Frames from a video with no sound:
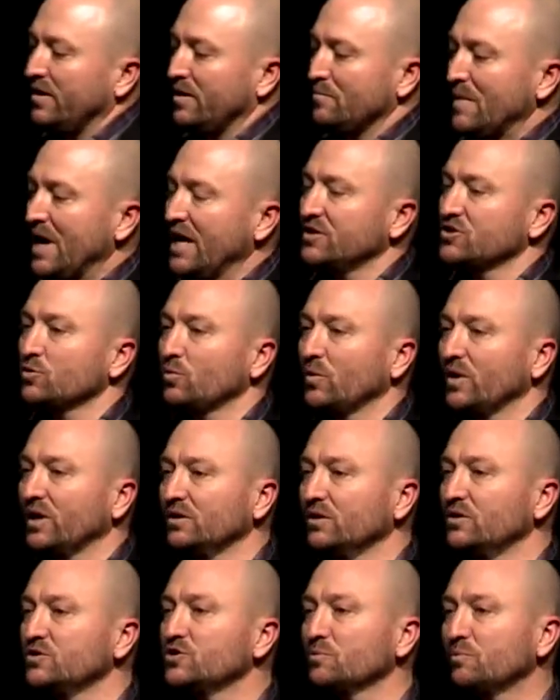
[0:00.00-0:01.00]
manage your
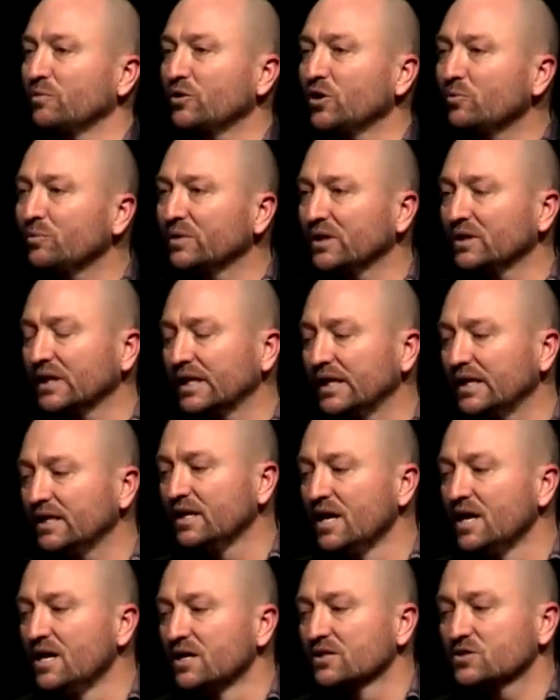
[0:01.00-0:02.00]
workloads appropriately,
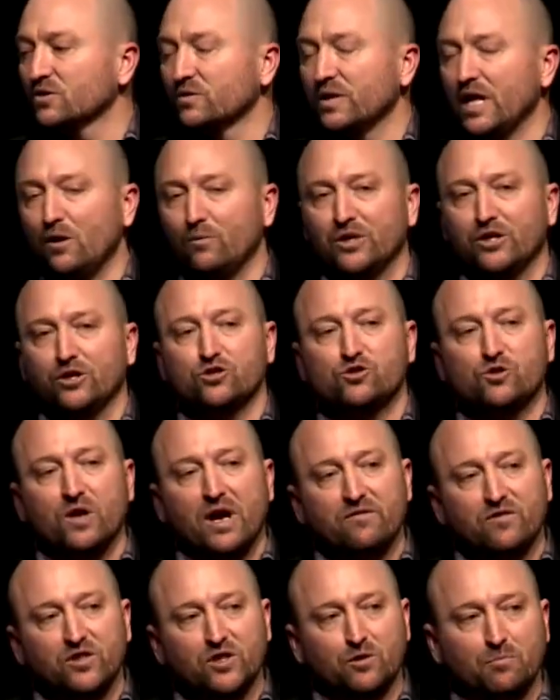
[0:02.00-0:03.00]
so that way you're driving
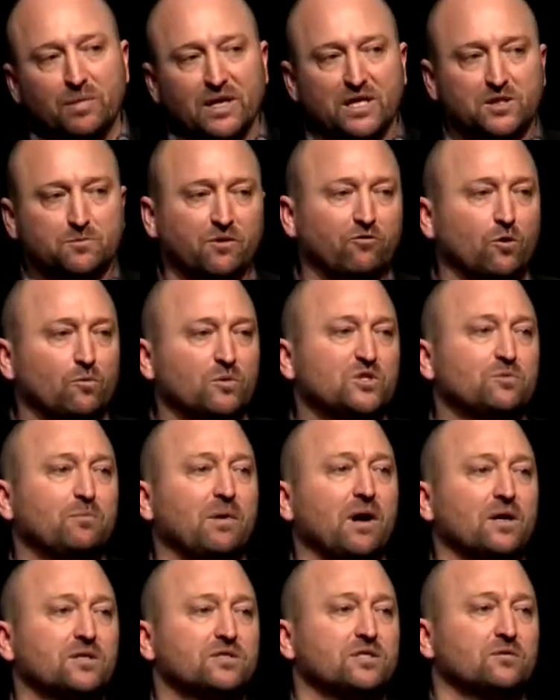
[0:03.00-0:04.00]
the best performance
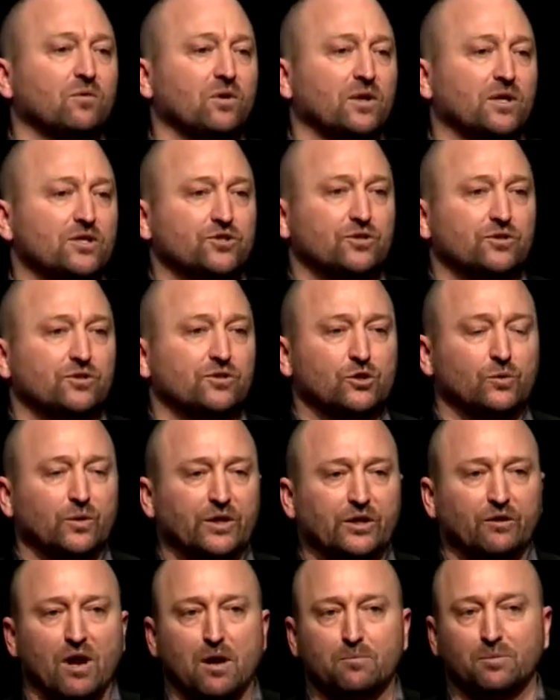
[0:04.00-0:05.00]
possible as you're doing your
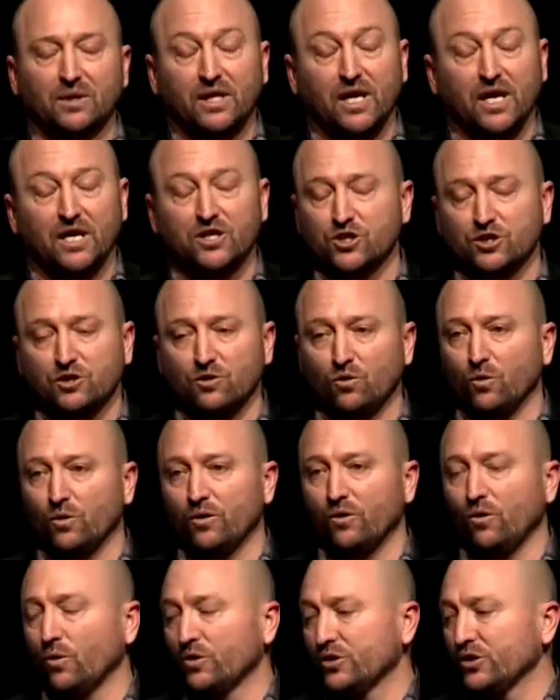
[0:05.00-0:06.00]
application
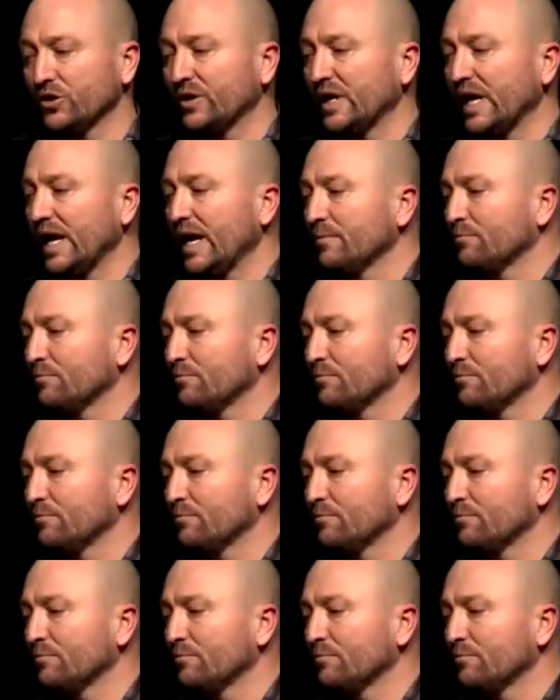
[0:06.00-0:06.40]
or your game.